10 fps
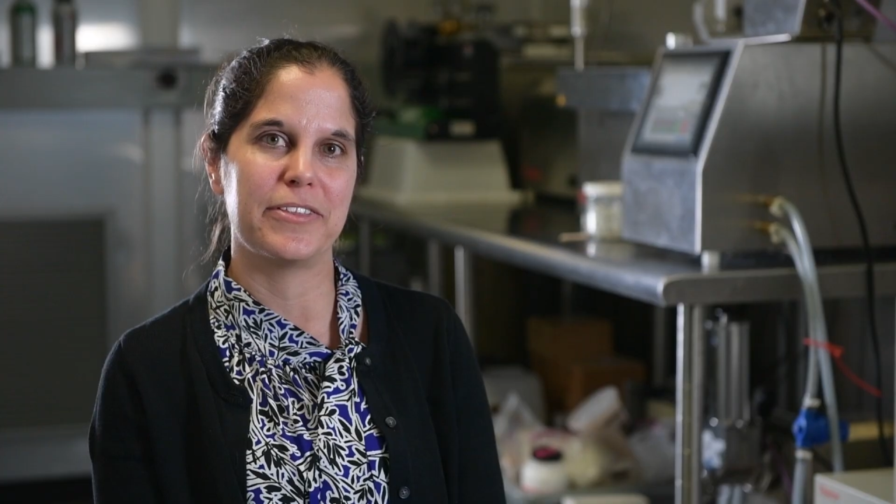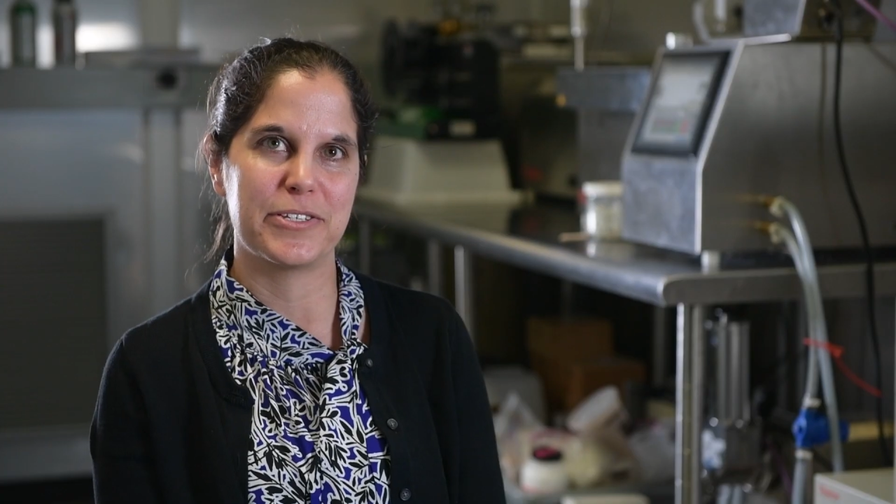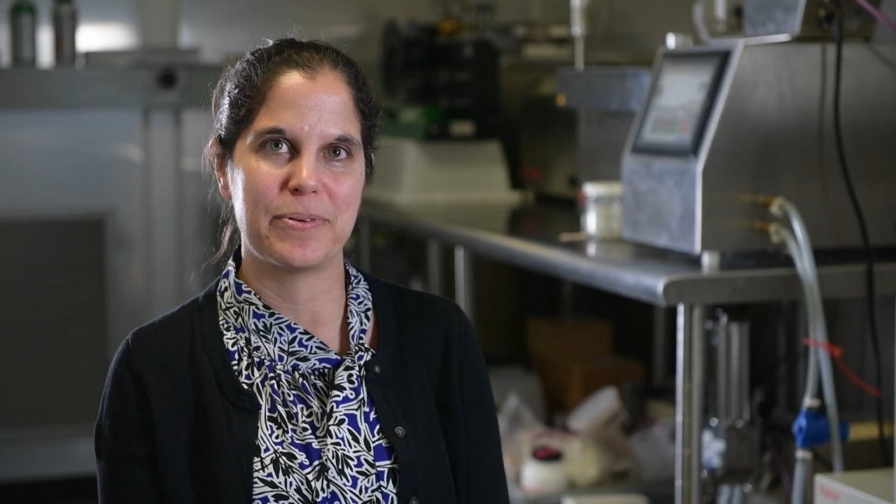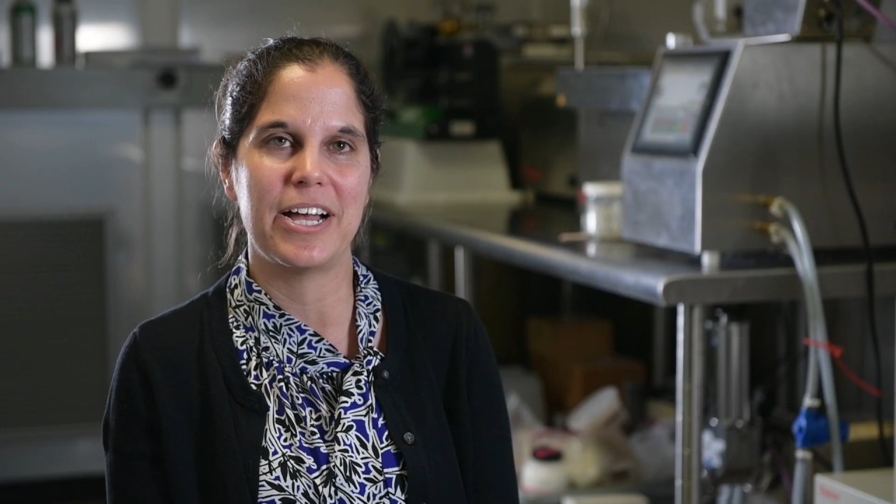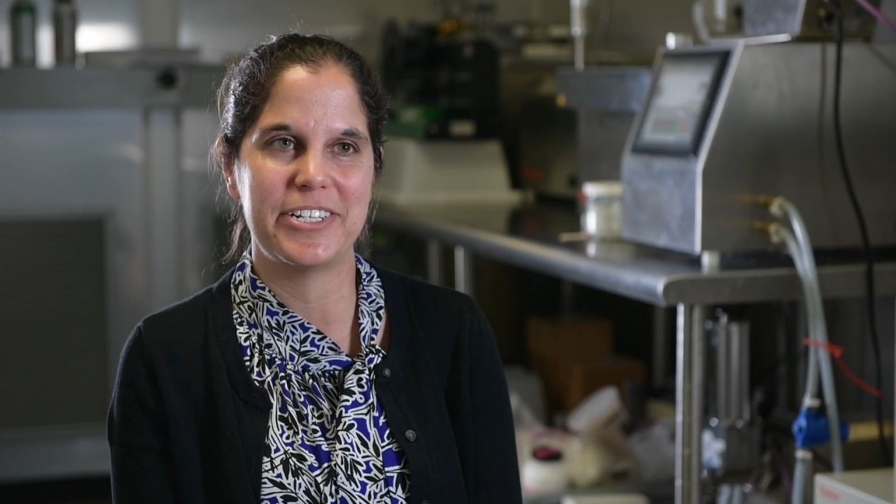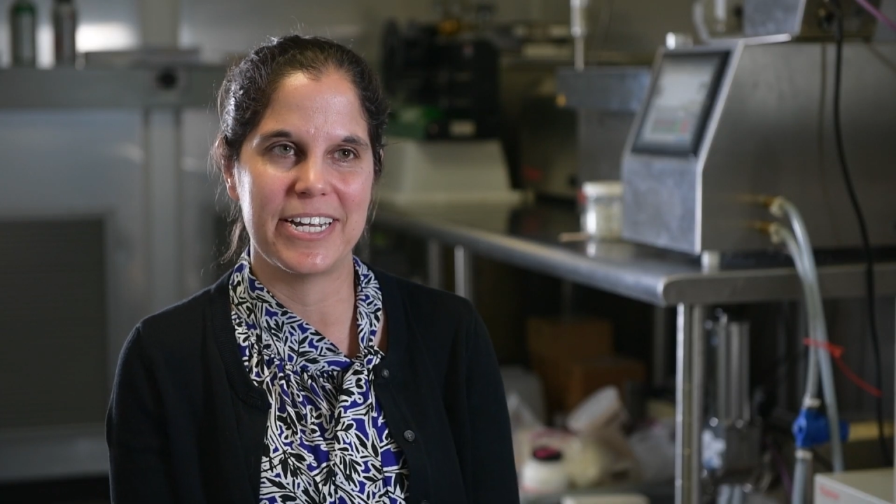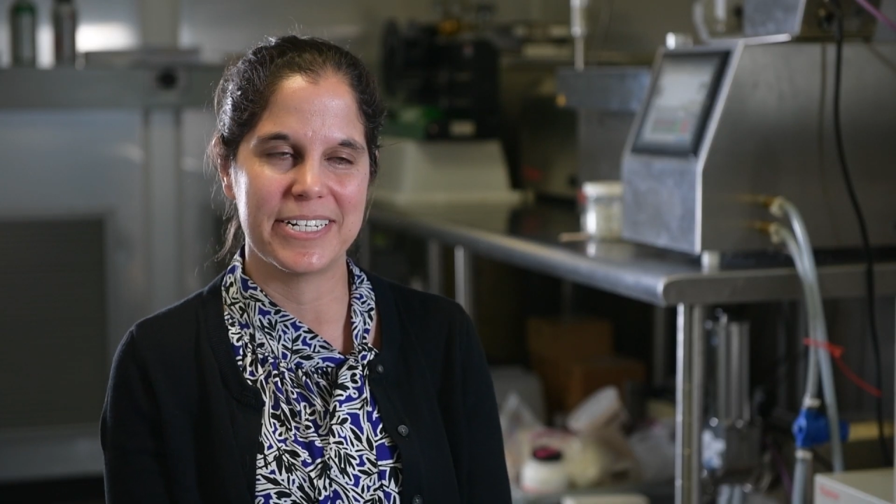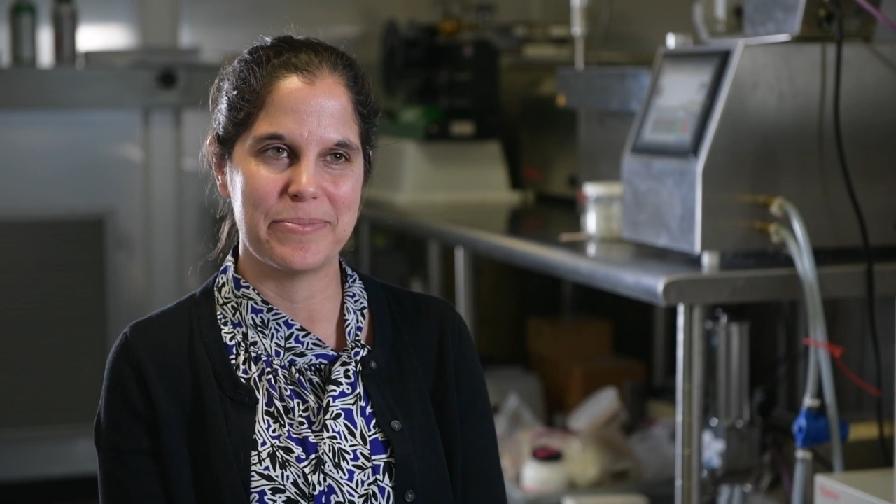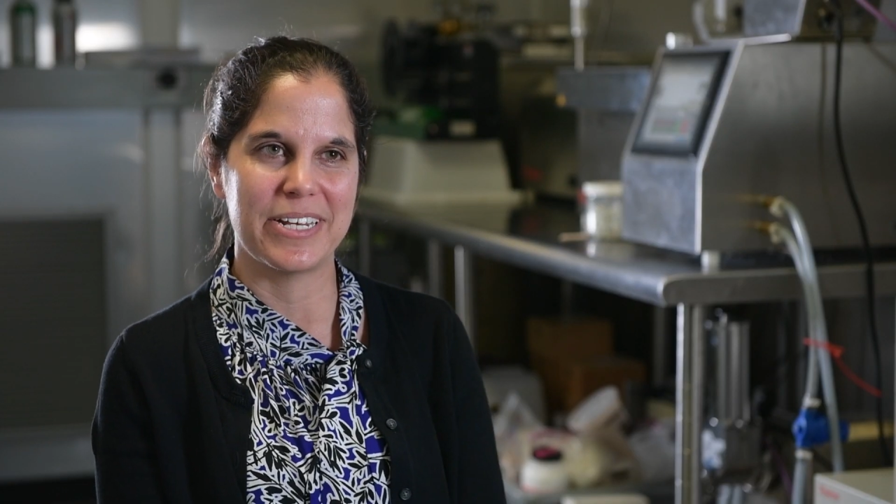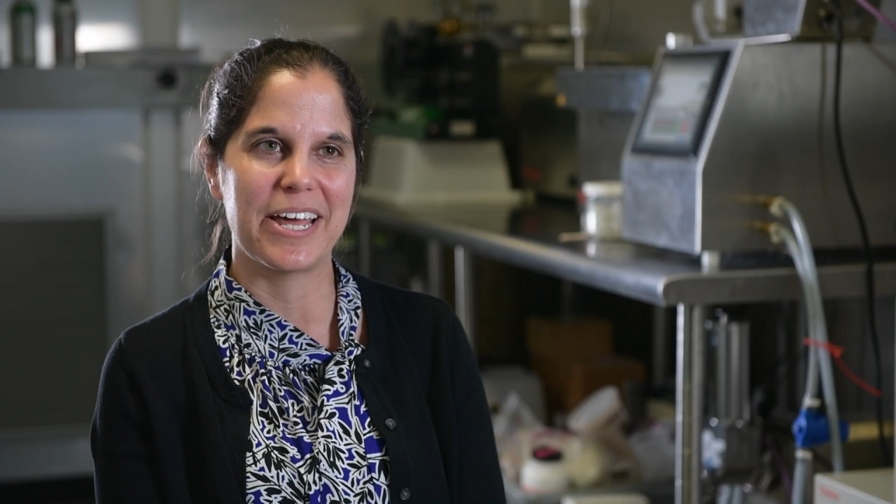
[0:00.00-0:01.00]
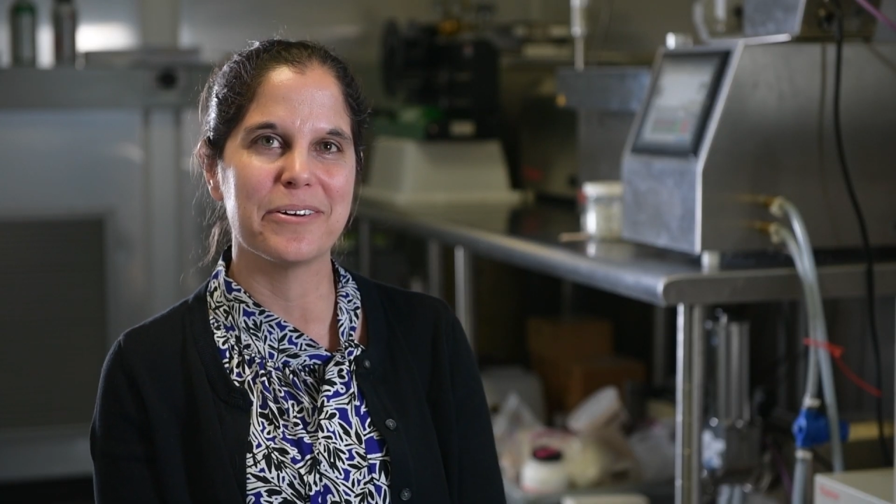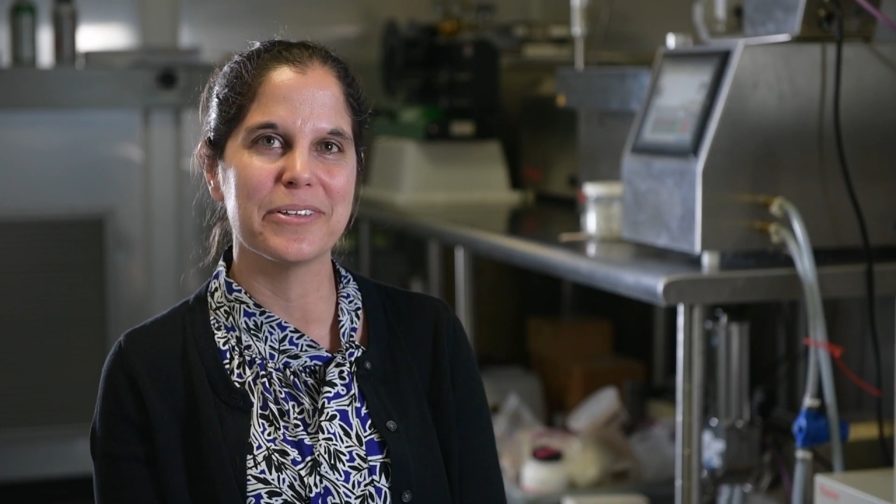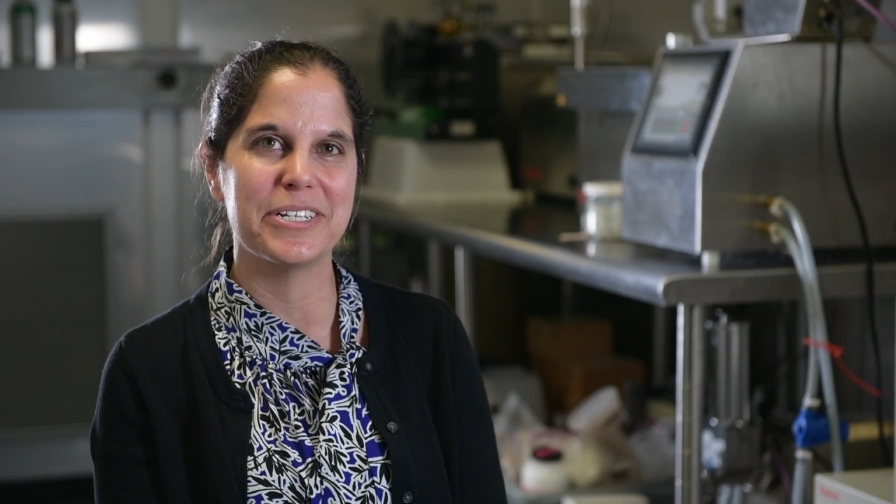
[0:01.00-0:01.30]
on this project. I mean, not